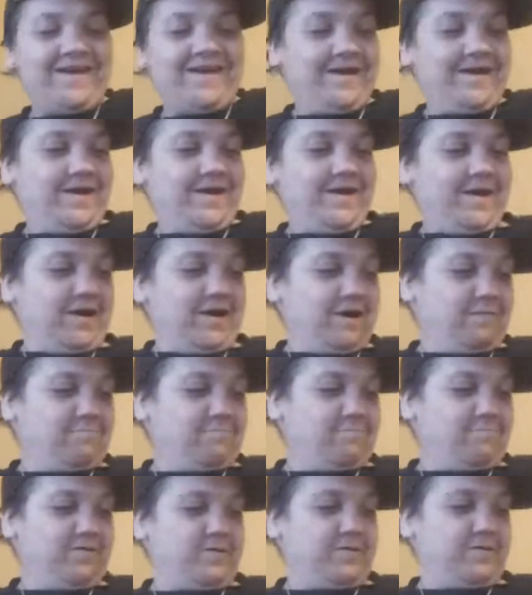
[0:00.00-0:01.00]
um,
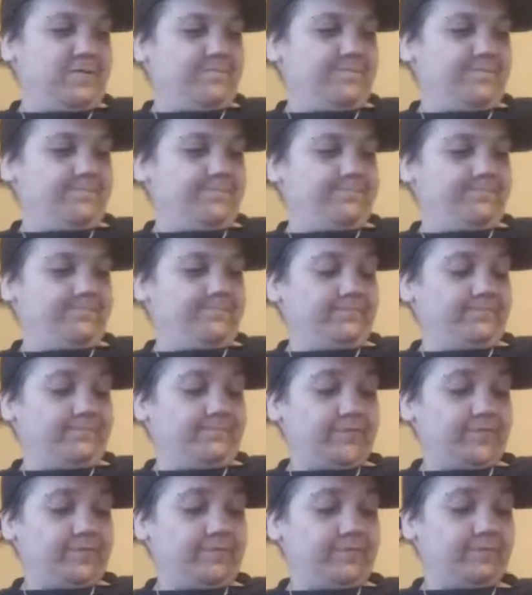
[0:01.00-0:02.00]
um,
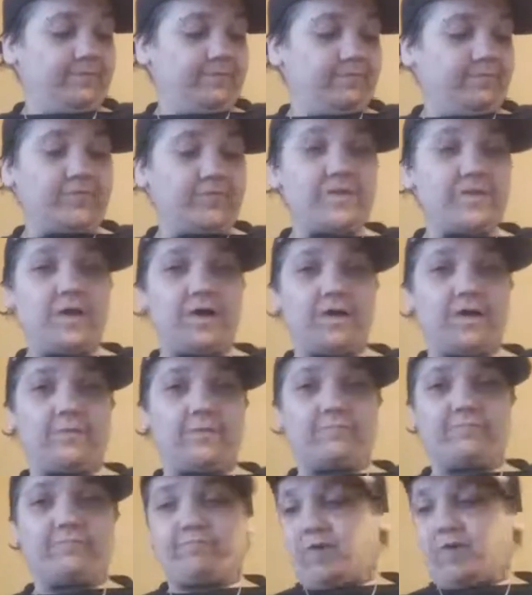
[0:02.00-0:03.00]
but yeah, I'm,
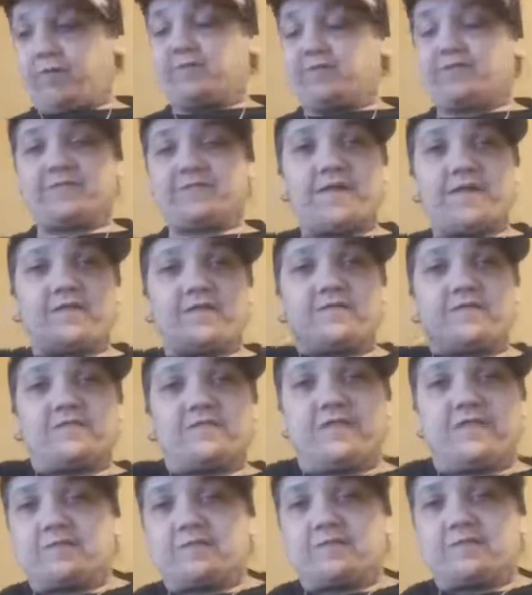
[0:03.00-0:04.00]
I'm excited to get
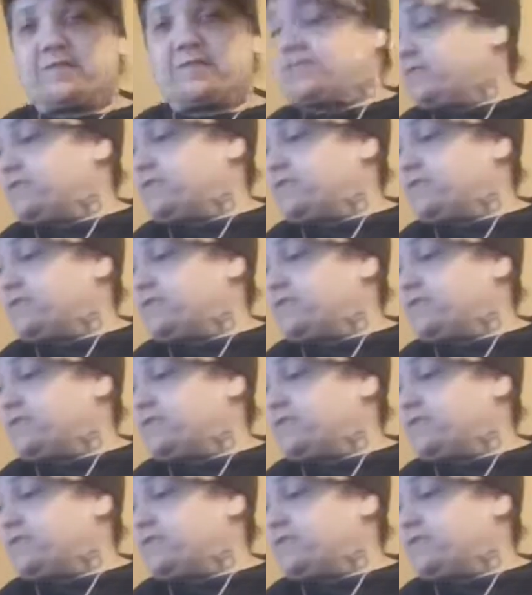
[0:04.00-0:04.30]
into this.